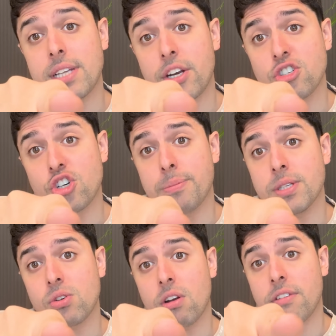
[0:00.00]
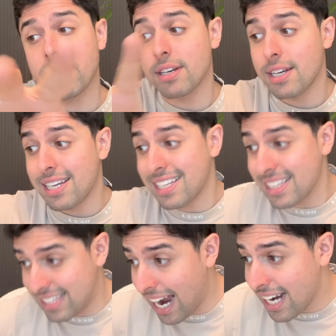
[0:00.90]
that you should be solving.
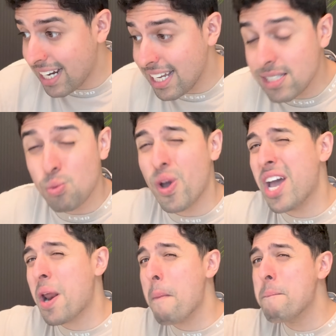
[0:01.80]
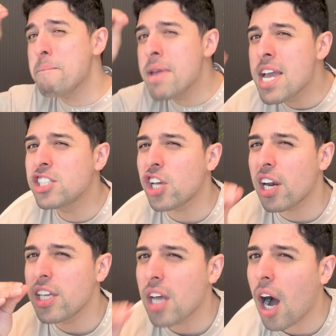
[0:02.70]
That is where
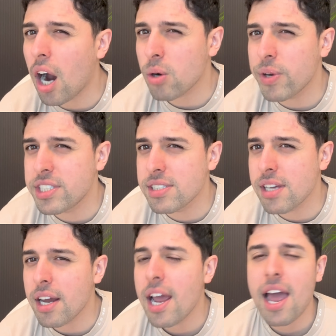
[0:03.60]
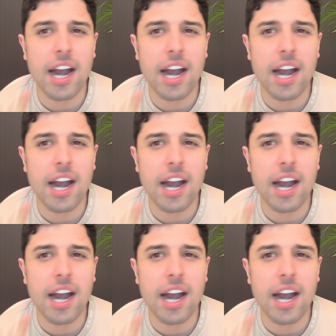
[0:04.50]
majorly the hard questions are.